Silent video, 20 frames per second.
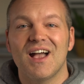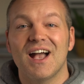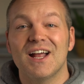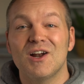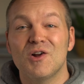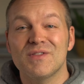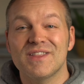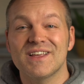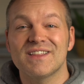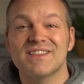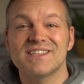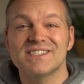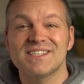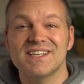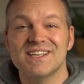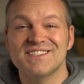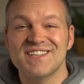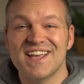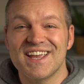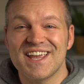I don't think this
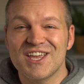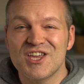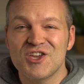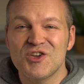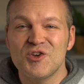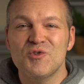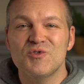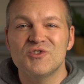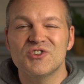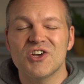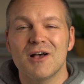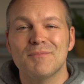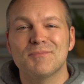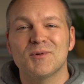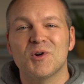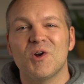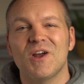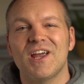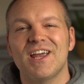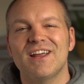is a huge
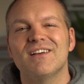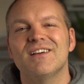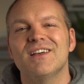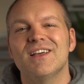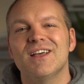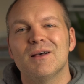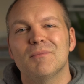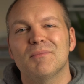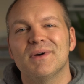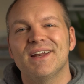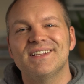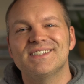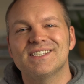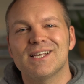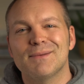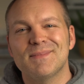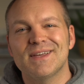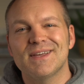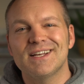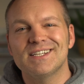upgrade, but it's
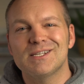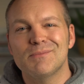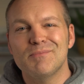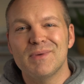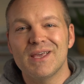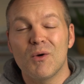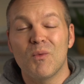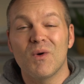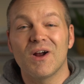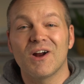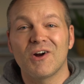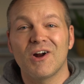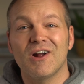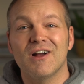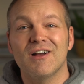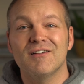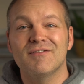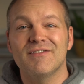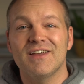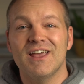something to be aware
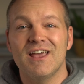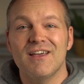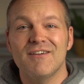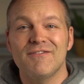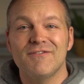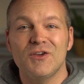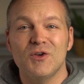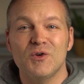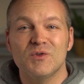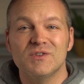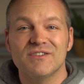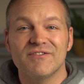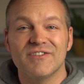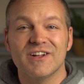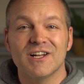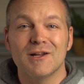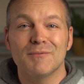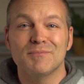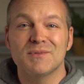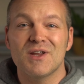of if you
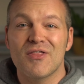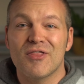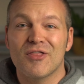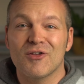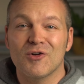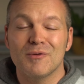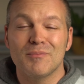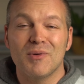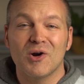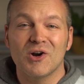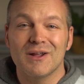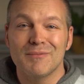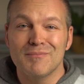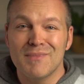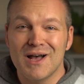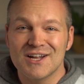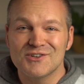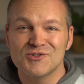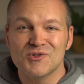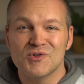developed third-party
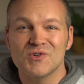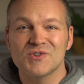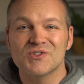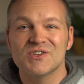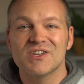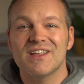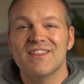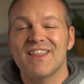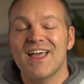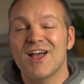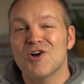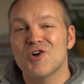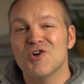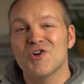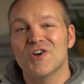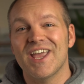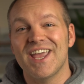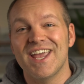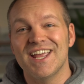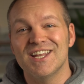modules that
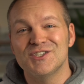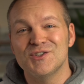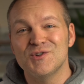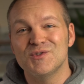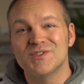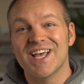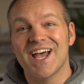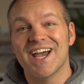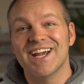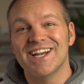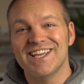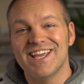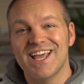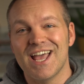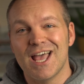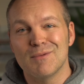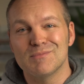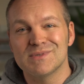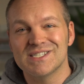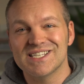hook into tiny
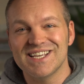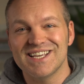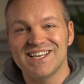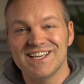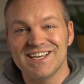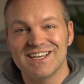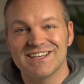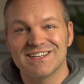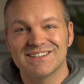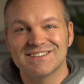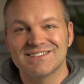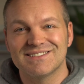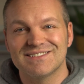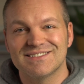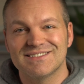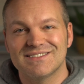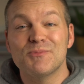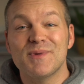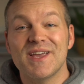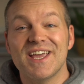MCE.
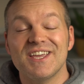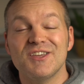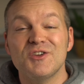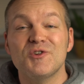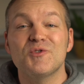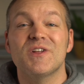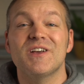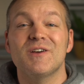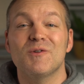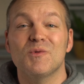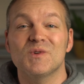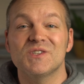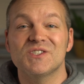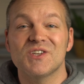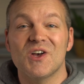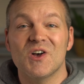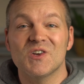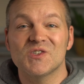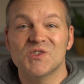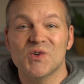PHP unit was
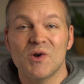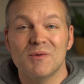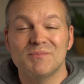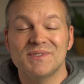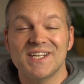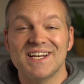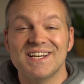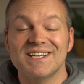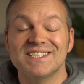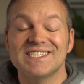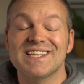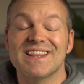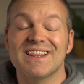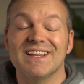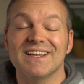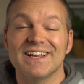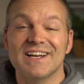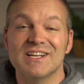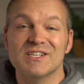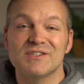also updated to the
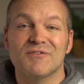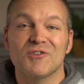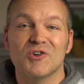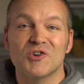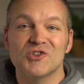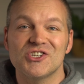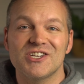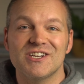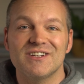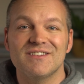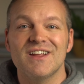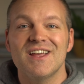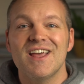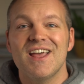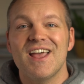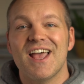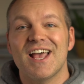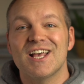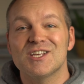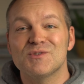latest version,
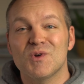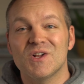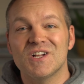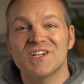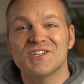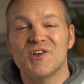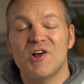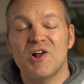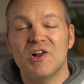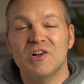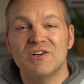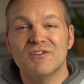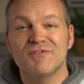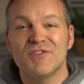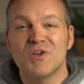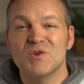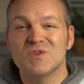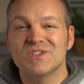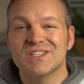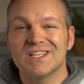as well as all of
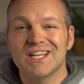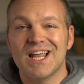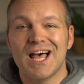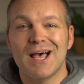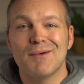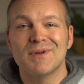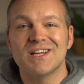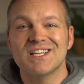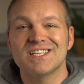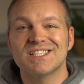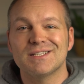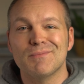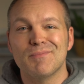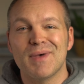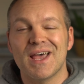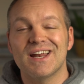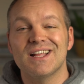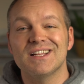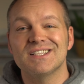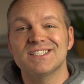those Luminous
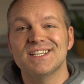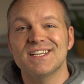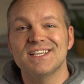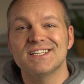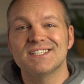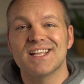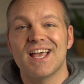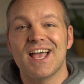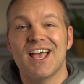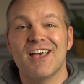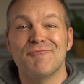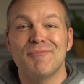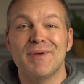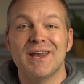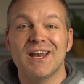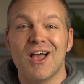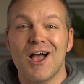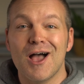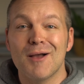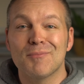dependencies that have
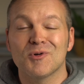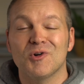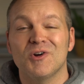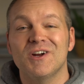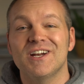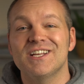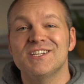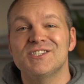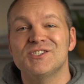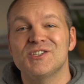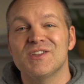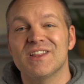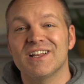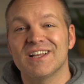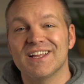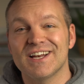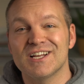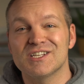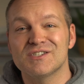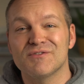been upgraded to the
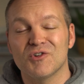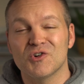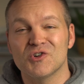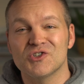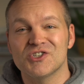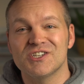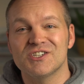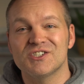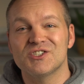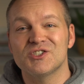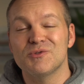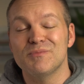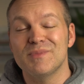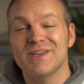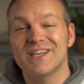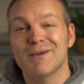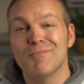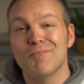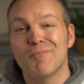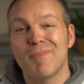latest versions to
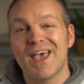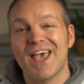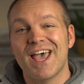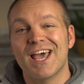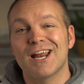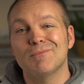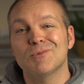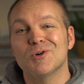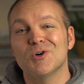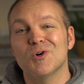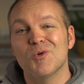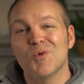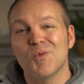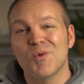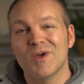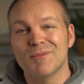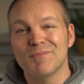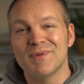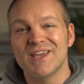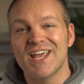be compatible
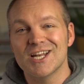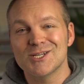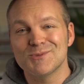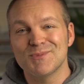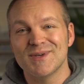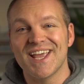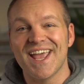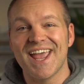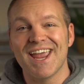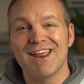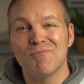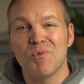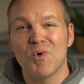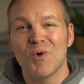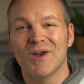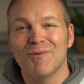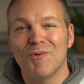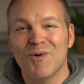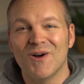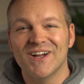with PHP
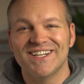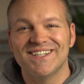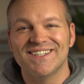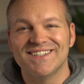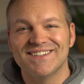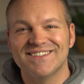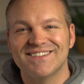8.1.